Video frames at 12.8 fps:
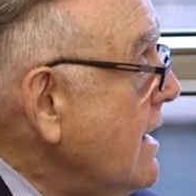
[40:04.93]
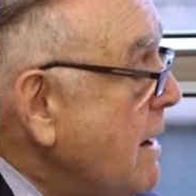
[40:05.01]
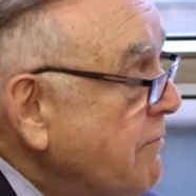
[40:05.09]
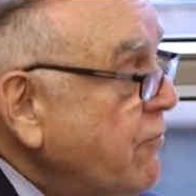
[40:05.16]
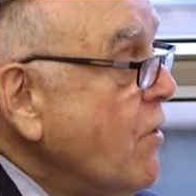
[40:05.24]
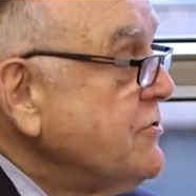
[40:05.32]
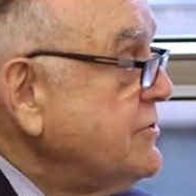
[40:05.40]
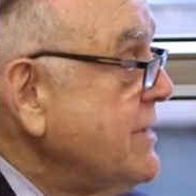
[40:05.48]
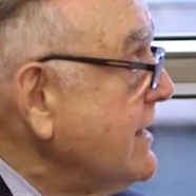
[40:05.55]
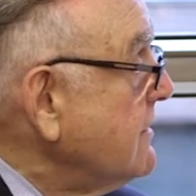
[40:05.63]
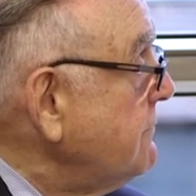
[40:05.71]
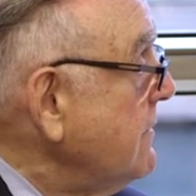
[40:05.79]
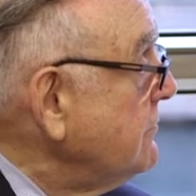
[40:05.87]
I'm forced to
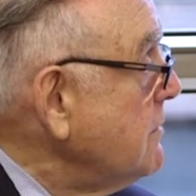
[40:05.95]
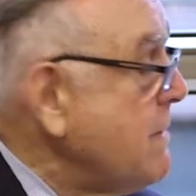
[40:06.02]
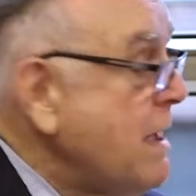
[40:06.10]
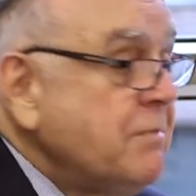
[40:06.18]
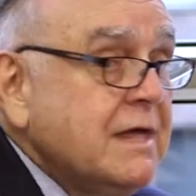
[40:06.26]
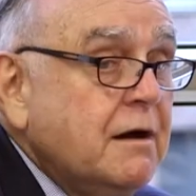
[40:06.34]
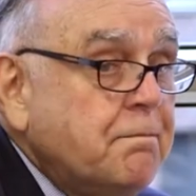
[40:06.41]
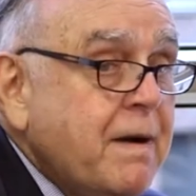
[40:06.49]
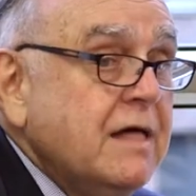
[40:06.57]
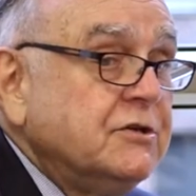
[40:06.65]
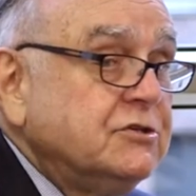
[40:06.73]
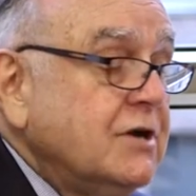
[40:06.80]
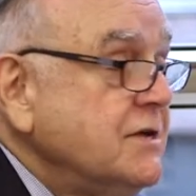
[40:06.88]
take the Fifth Amendment, I'll
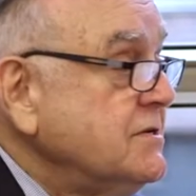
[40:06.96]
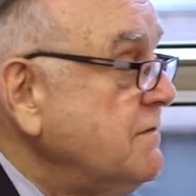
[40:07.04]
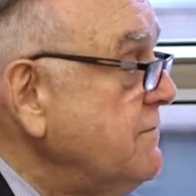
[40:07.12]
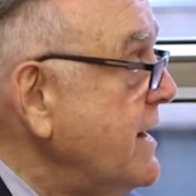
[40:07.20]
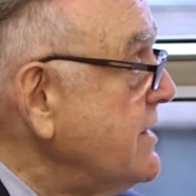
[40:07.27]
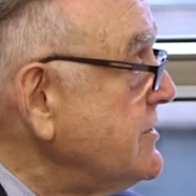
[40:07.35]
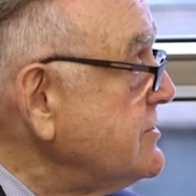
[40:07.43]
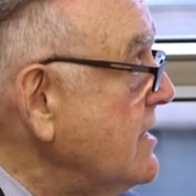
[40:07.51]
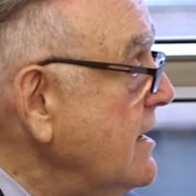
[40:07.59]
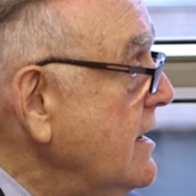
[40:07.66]
apologize in advance.